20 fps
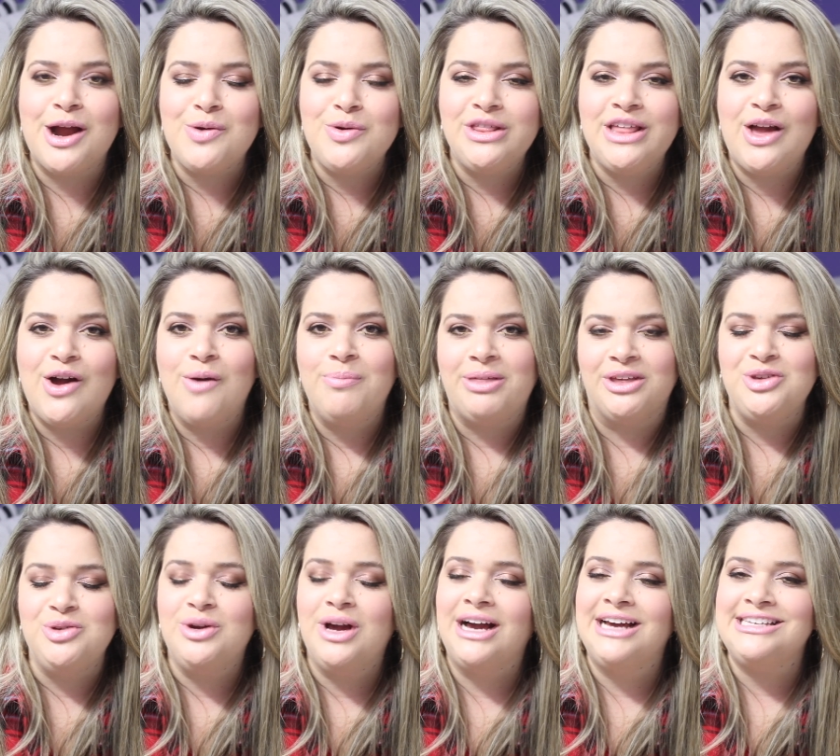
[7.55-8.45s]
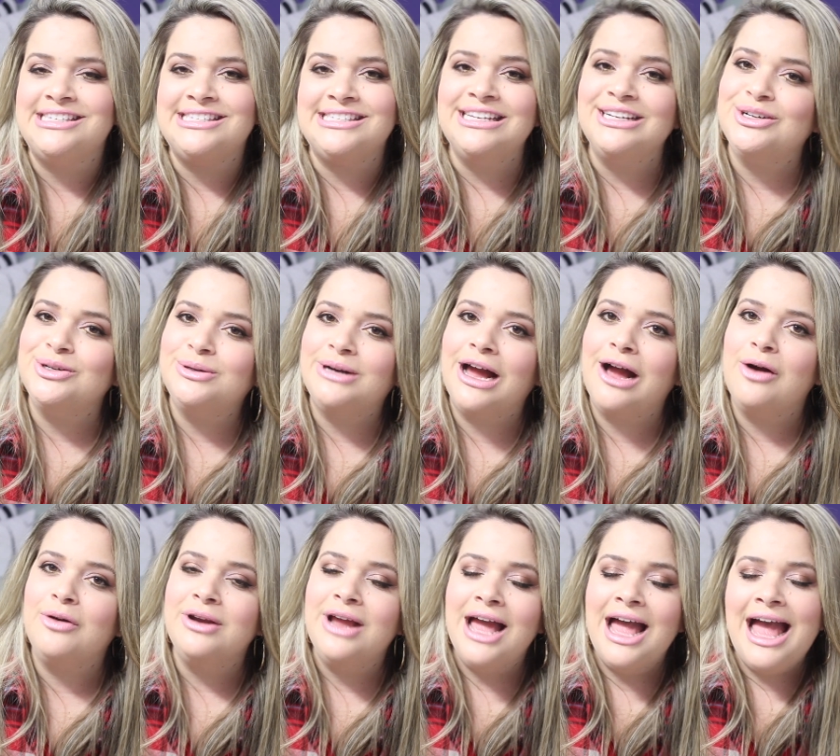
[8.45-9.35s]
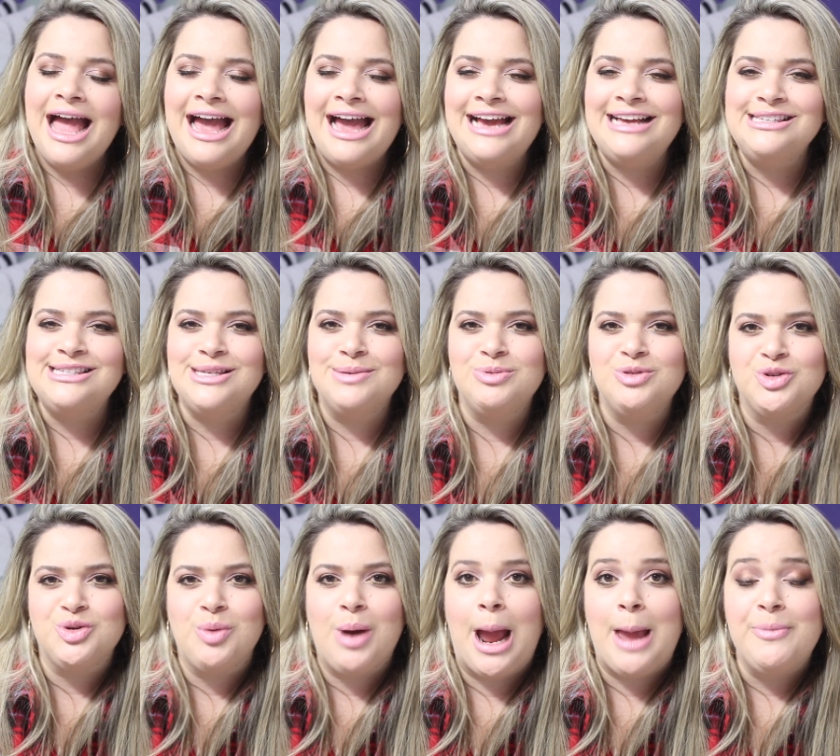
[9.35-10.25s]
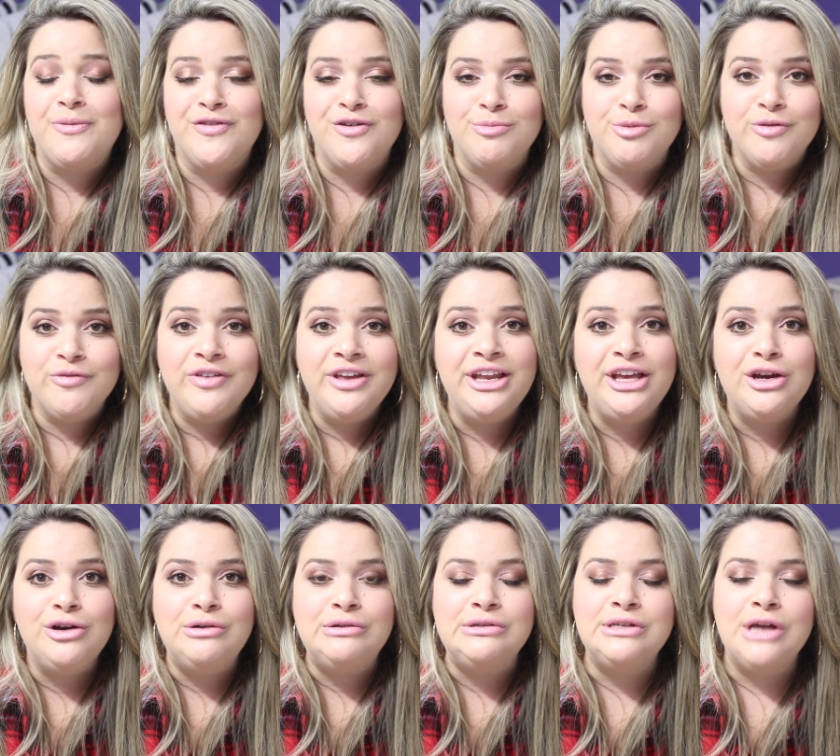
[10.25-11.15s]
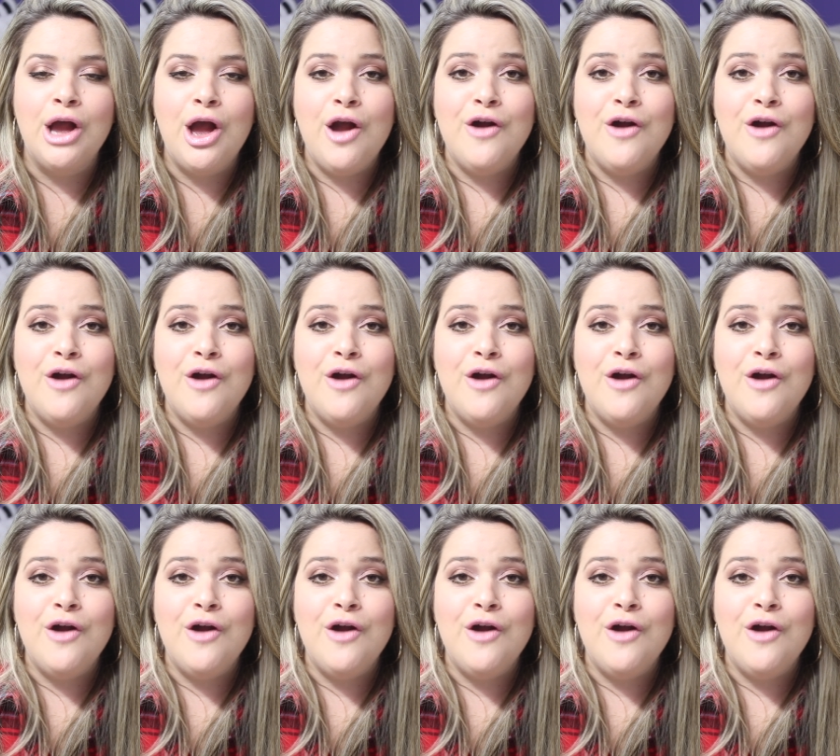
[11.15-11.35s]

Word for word: I really hope that you guys stick around and subscribe for more videos.